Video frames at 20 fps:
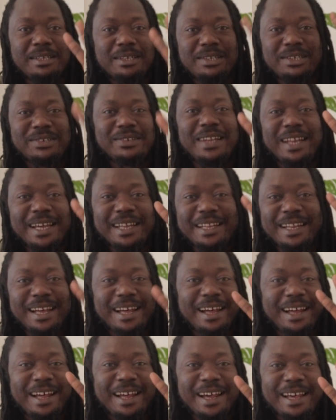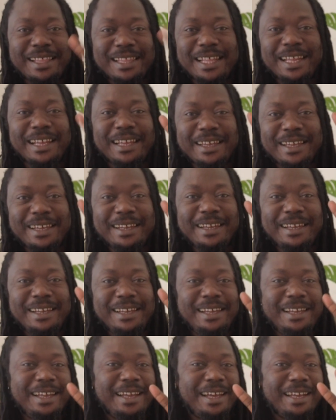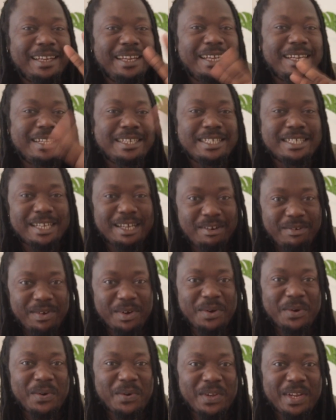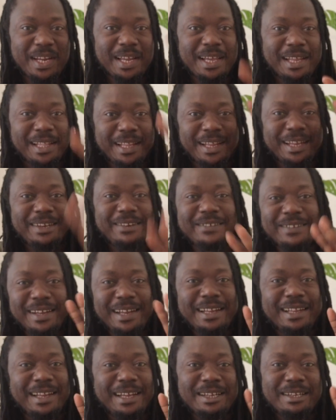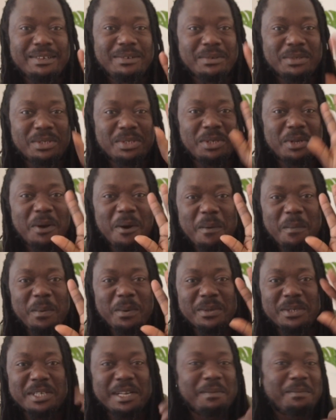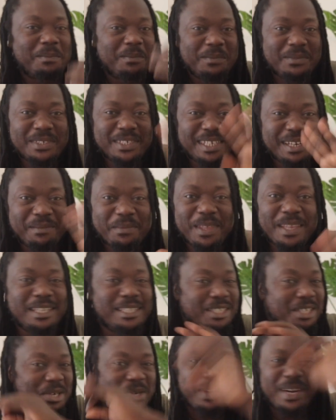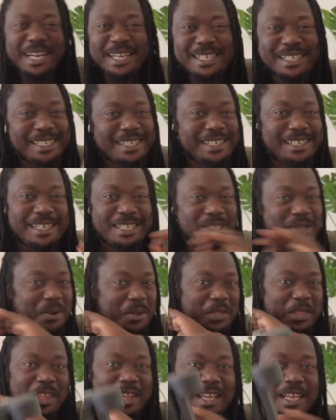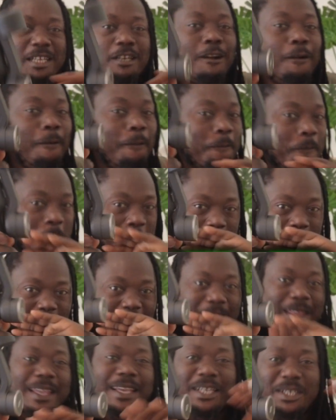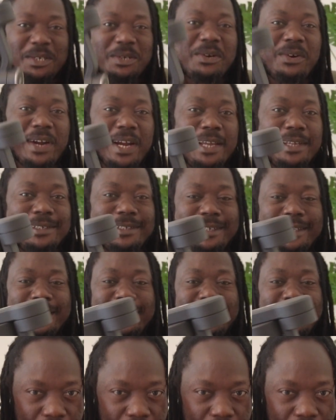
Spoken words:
do like that. I think and let it start recording, and then do like that to stop or something. It's crazy. This whole thing is crazy.